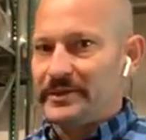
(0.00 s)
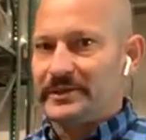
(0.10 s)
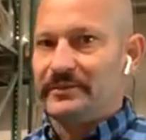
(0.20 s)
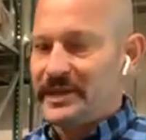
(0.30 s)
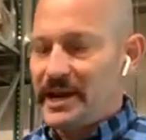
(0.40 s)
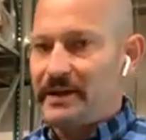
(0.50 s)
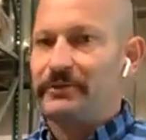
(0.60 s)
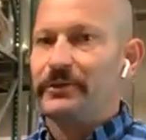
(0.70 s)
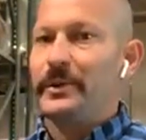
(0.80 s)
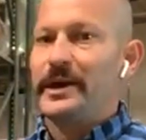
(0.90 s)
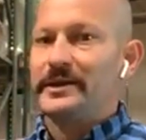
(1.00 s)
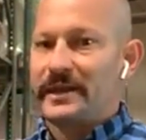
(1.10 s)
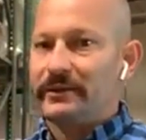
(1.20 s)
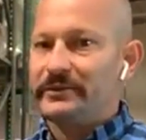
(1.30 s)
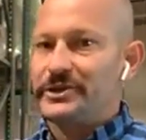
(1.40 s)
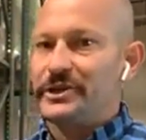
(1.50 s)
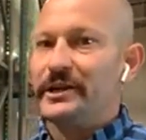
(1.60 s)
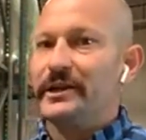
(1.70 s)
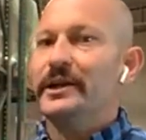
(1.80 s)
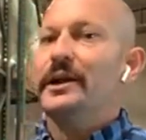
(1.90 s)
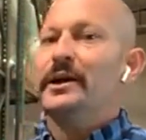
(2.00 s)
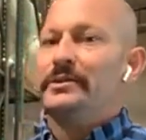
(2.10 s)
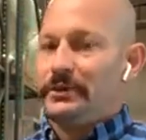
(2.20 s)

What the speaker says: at the 78 freeway salvaging